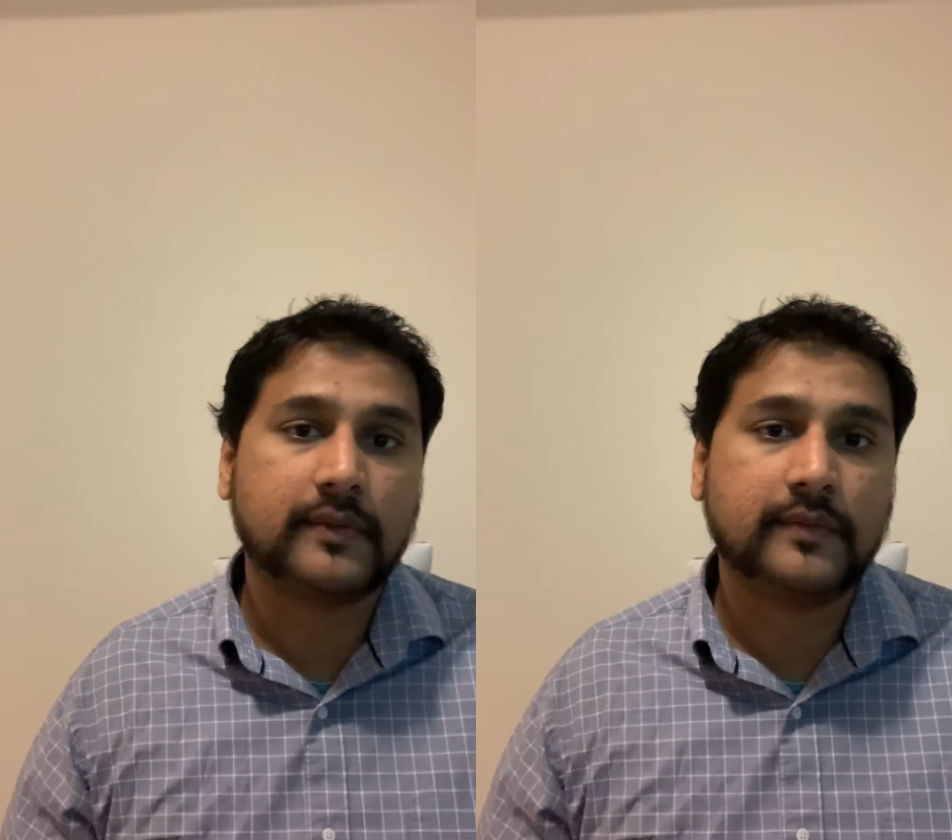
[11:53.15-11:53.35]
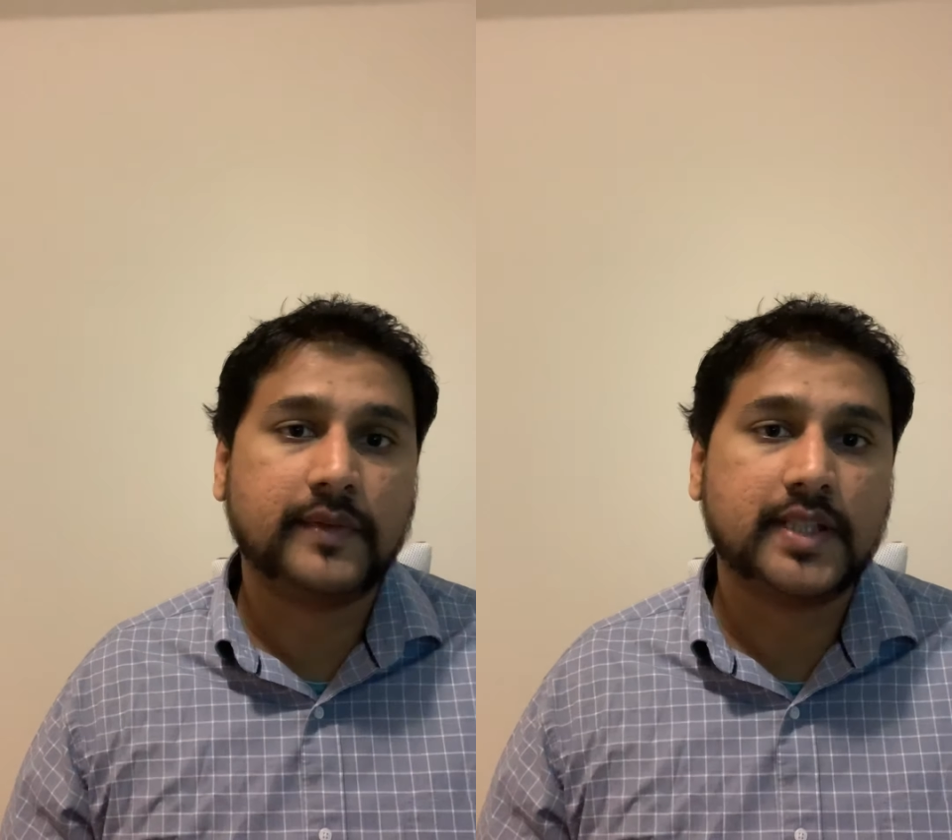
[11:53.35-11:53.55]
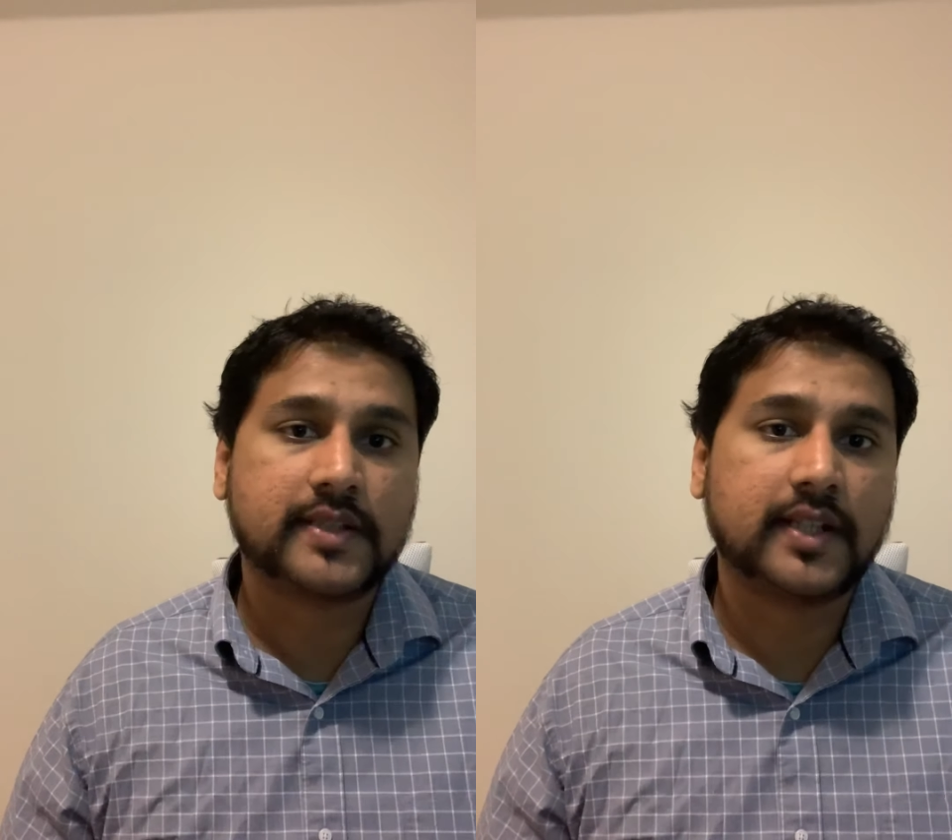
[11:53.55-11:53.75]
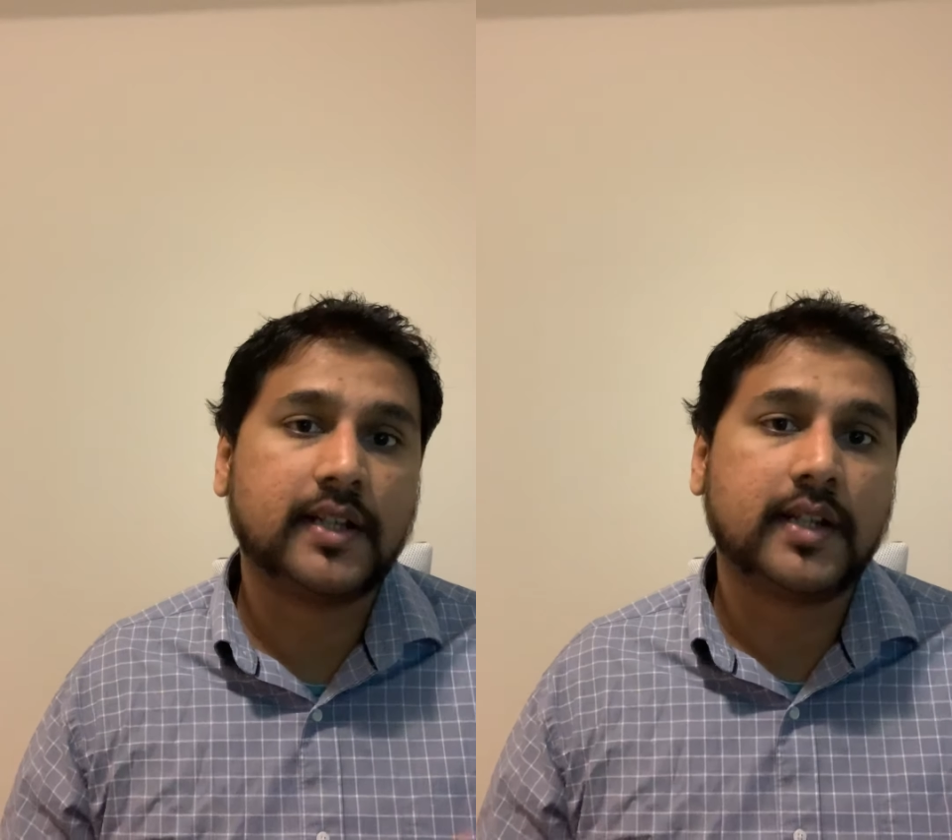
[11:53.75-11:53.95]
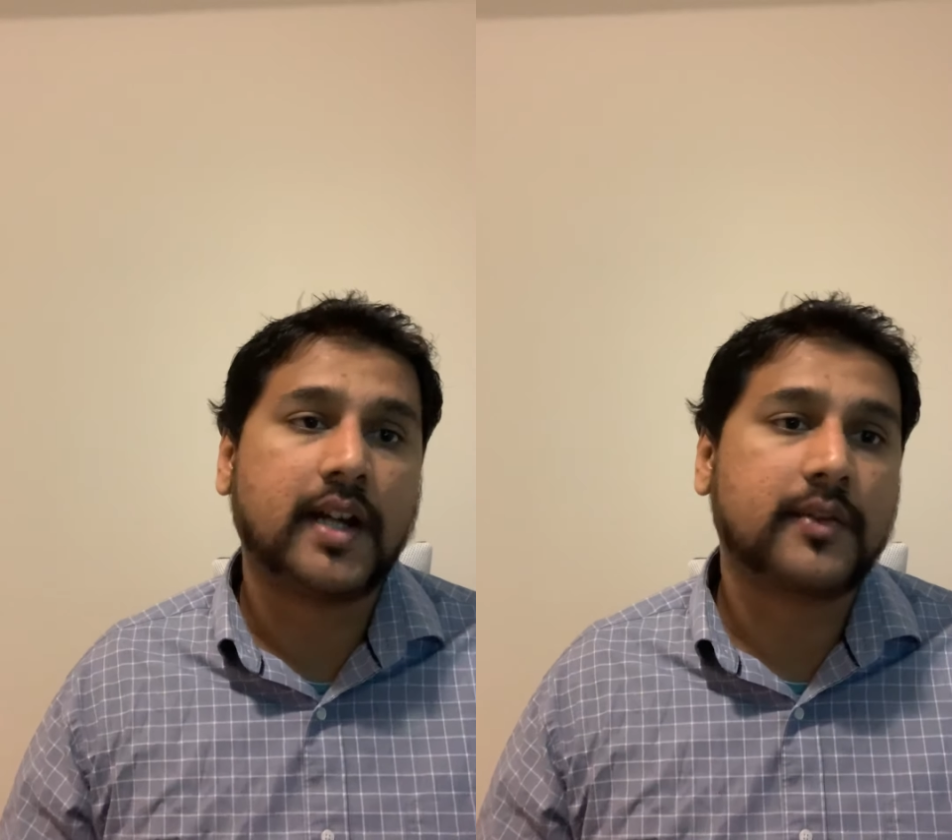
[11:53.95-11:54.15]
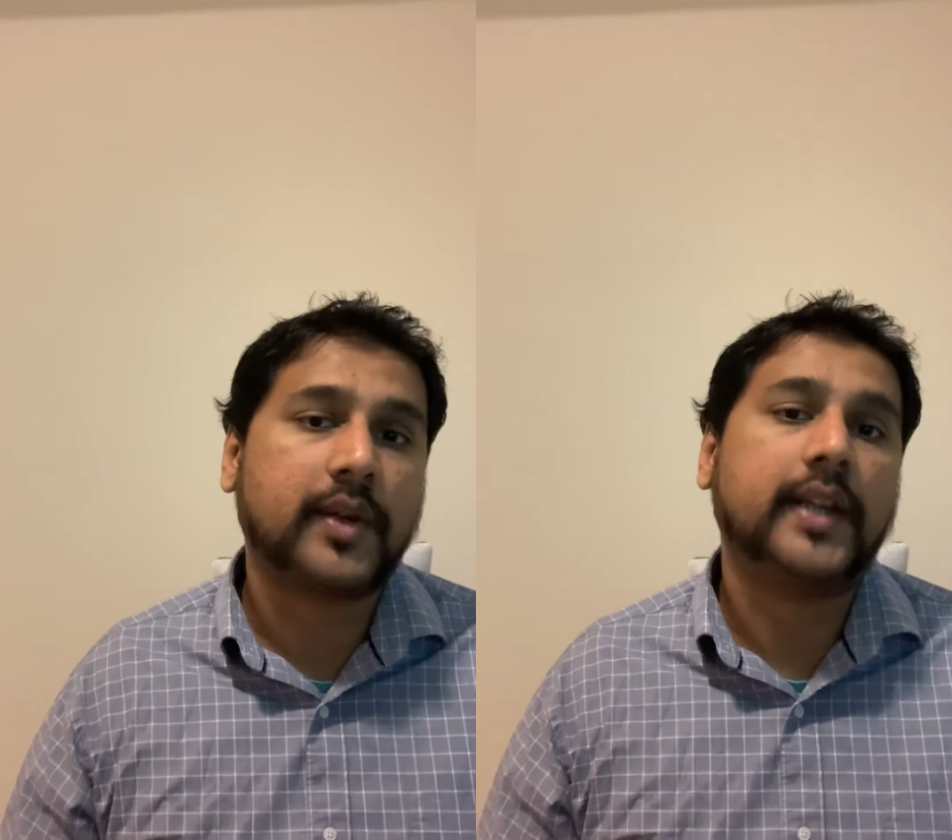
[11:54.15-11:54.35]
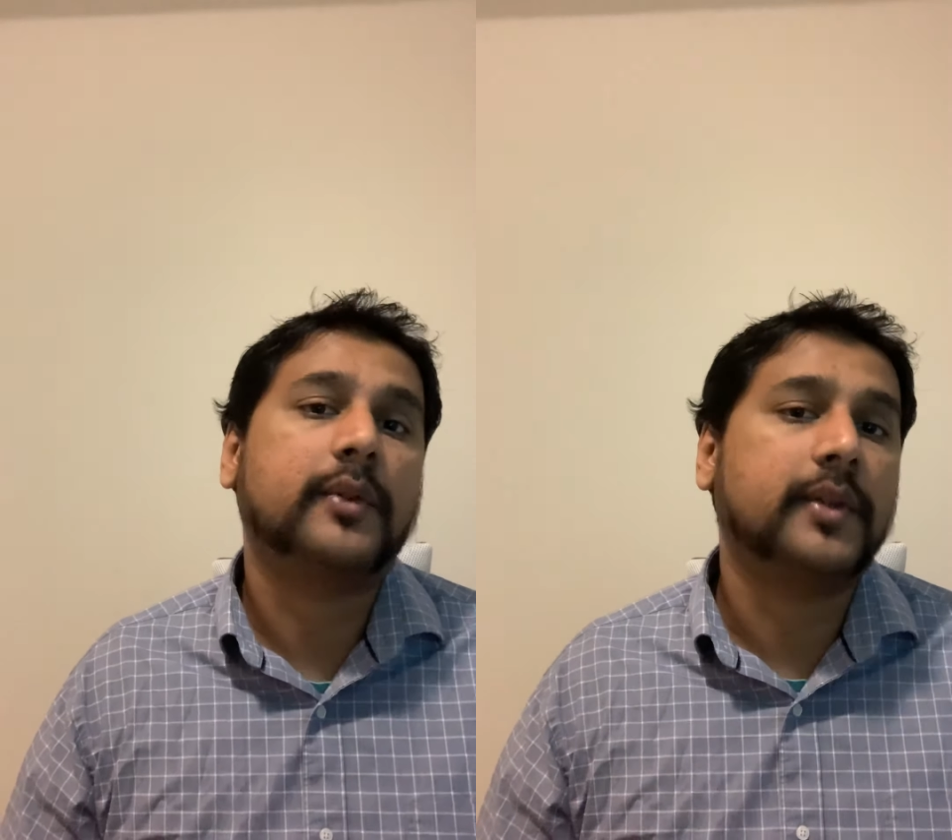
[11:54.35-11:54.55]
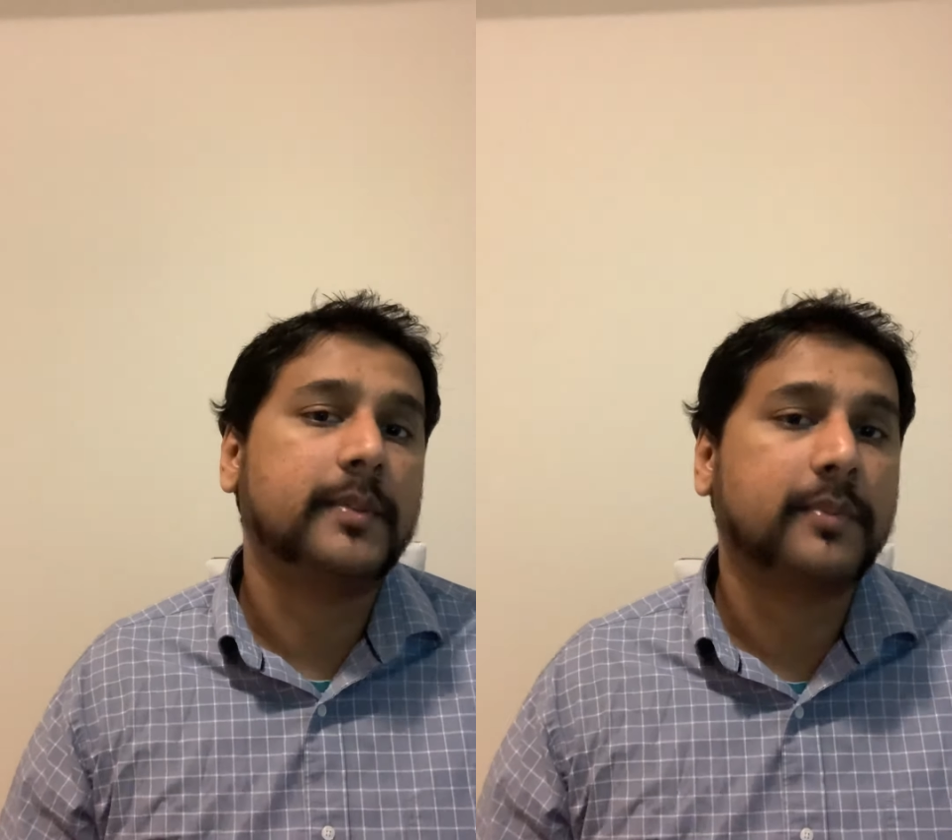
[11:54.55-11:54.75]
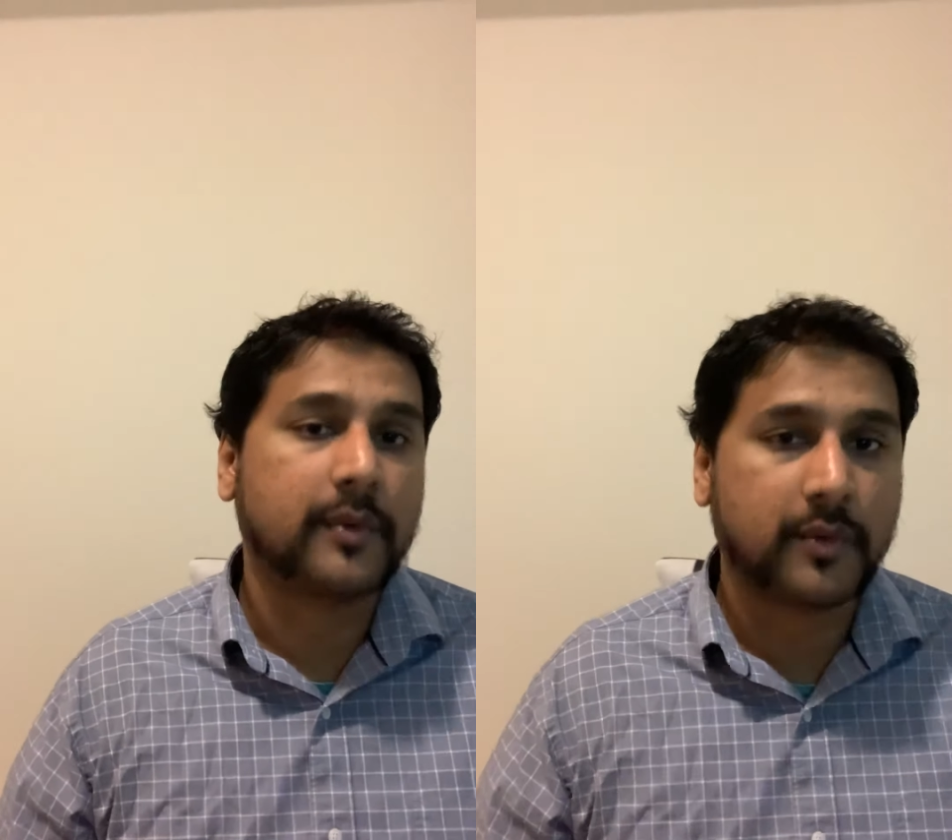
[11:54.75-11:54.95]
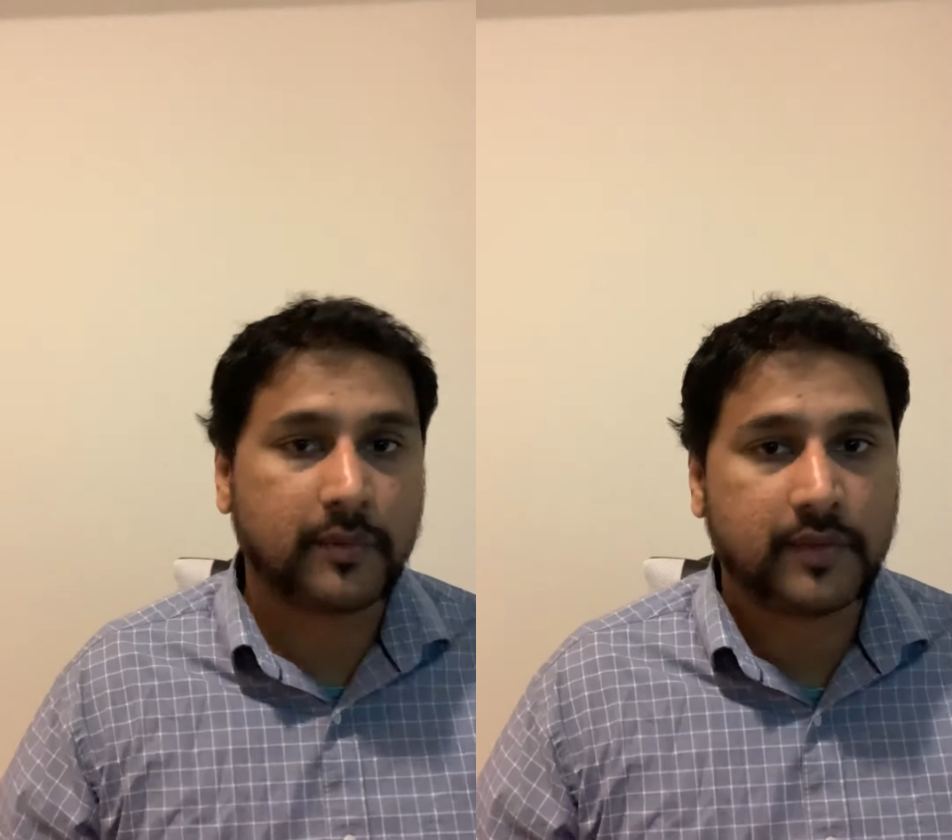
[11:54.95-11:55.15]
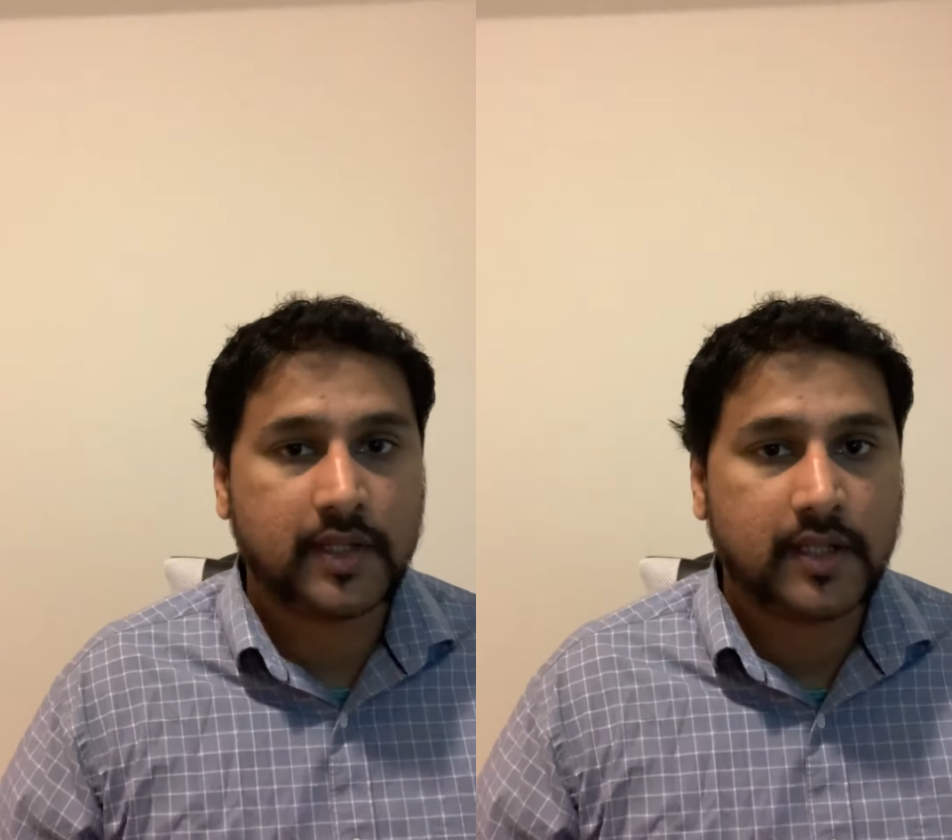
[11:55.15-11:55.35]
we still are trying to improve